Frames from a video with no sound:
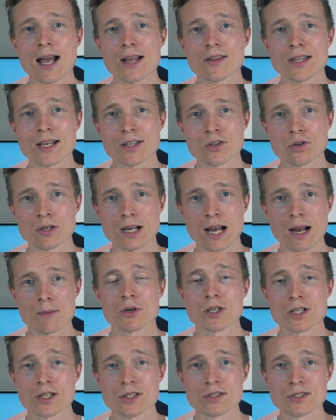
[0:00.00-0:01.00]
and that your
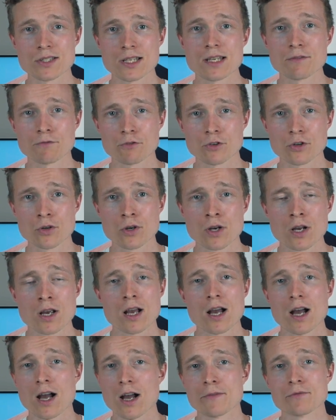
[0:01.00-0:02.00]
camera can see through.
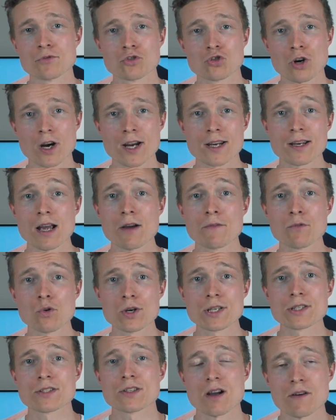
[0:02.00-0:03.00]
Try
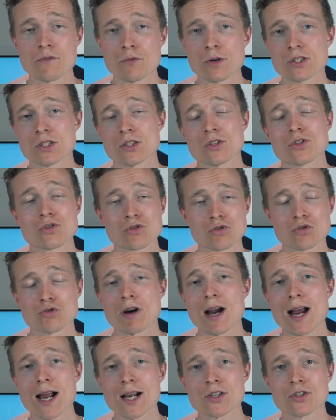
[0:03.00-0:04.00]
avoid stuff which is
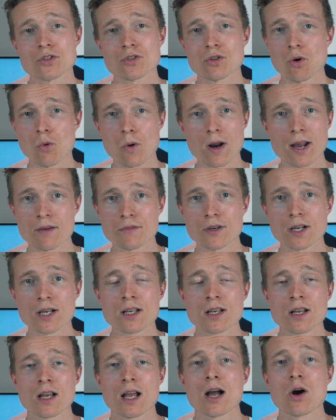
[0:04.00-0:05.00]
scratched or
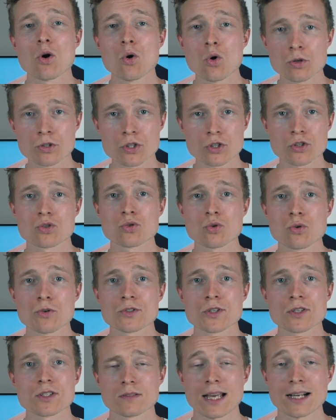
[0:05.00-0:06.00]
whatever, or
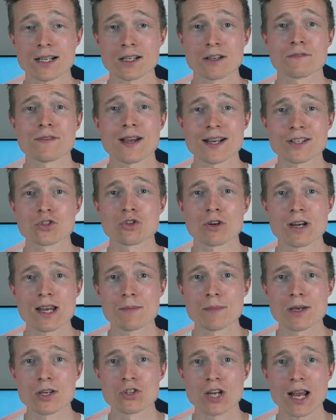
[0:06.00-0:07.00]
distorted. That can affect your
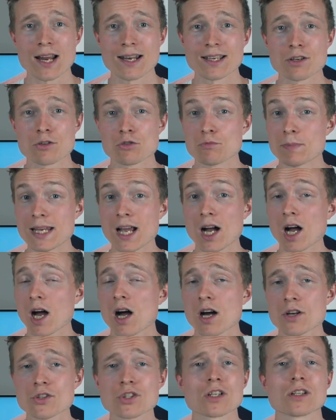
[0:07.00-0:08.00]
image and it could be
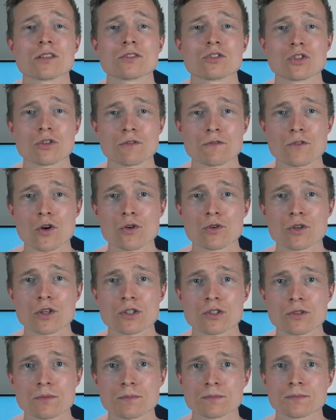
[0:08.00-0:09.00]
harder to
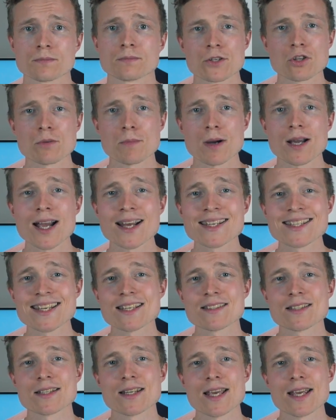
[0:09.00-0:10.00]
focus. So my
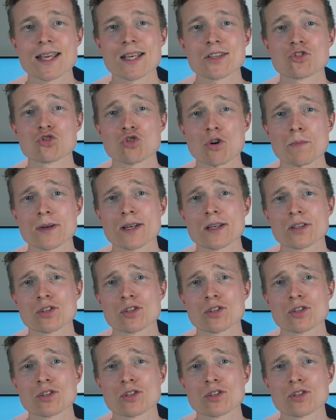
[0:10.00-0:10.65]
idea today is dropping